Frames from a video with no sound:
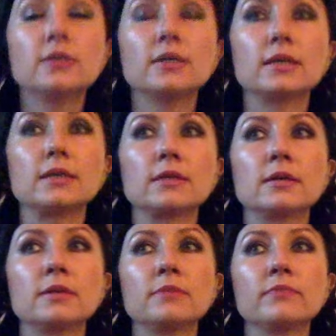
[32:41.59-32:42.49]

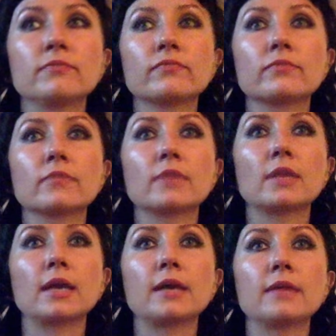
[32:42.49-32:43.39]
um,
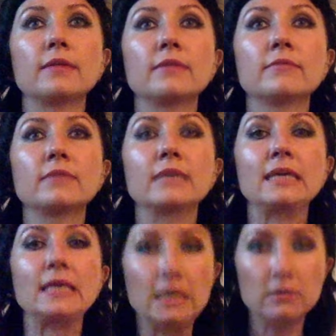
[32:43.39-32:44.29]
and
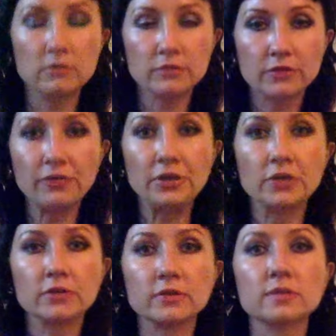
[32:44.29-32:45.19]
heal the
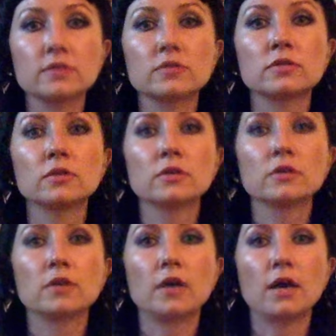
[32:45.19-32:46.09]
fears,
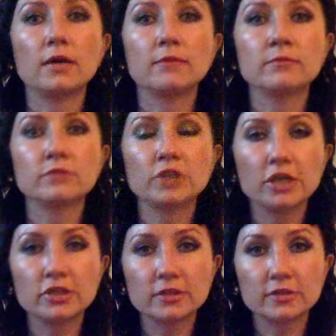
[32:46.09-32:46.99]
um,
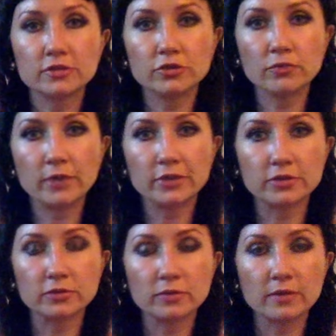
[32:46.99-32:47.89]
change the
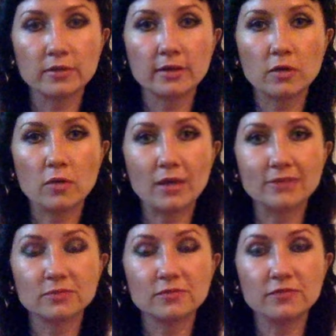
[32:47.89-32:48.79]
situation within the
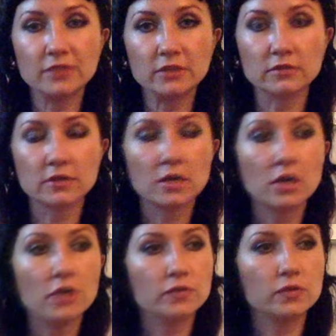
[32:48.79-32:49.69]
quantum field
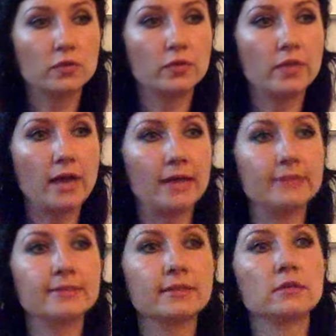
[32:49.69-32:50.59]
so that
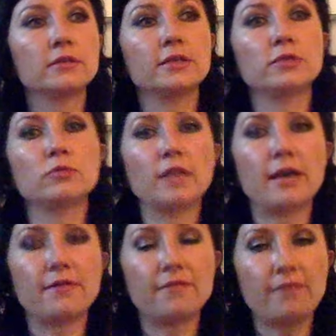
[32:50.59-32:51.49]
it will
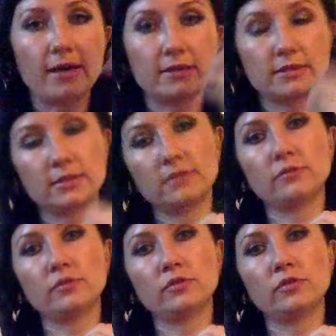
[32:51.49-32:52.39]
affect
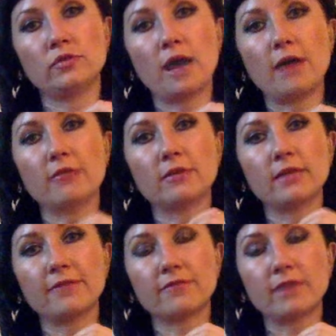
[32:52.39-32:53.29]
you know our
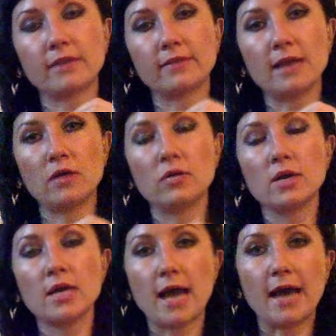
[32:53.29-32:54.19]
life right now
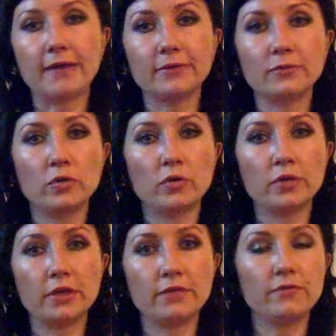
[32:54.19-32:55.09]
i don't know
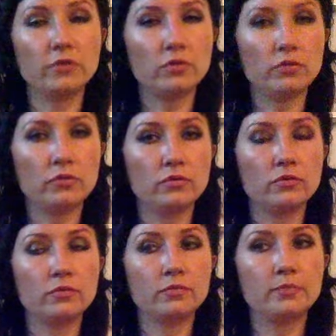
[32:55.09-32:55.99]
if
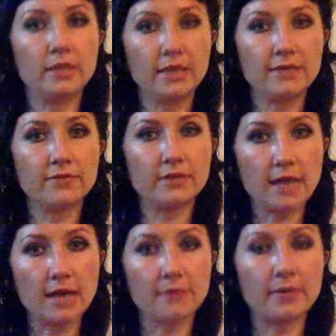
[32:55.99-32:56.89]
you believe in
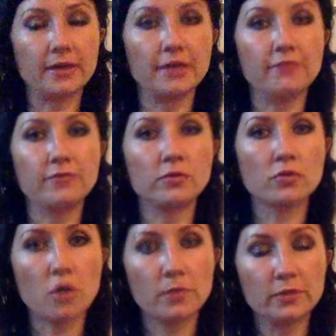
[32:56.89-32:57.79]
that but if you're
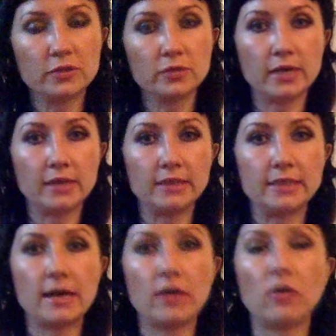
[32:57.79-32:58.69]
open to the
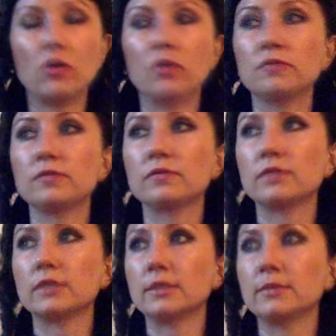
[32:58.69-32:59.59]
idea of
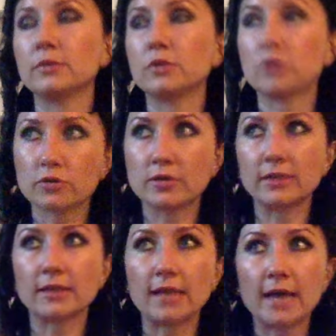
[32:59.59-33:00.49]
um,
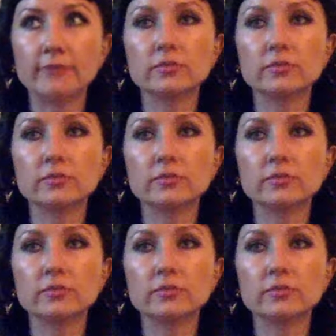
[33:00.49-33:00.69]
current lives